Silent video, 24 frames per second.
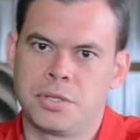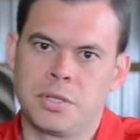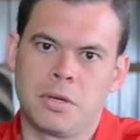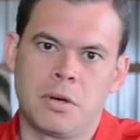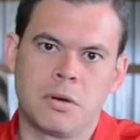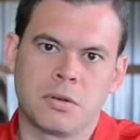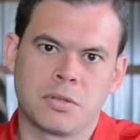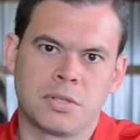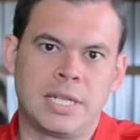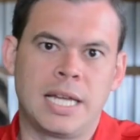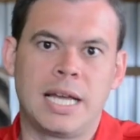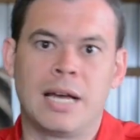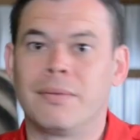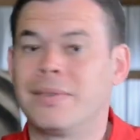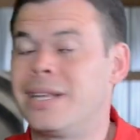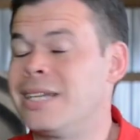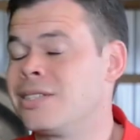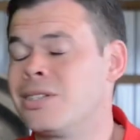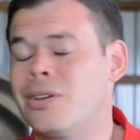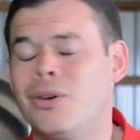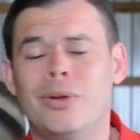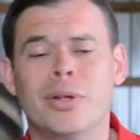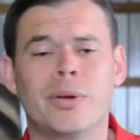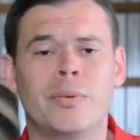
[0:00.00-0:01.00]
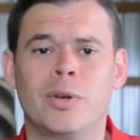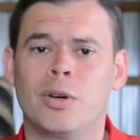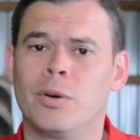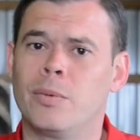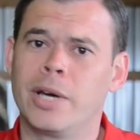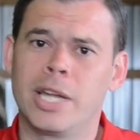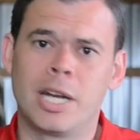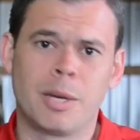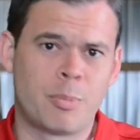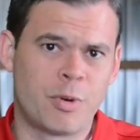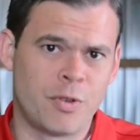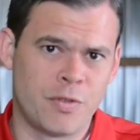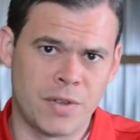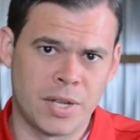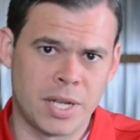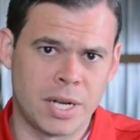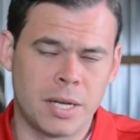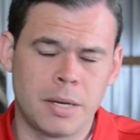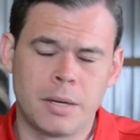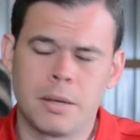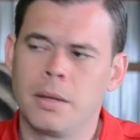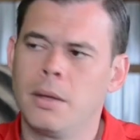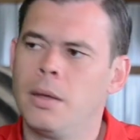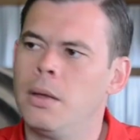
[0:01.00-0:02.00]
stalks down. That's the only real way to prevent
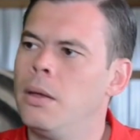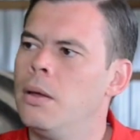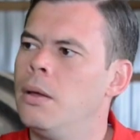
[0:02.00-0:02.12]
it.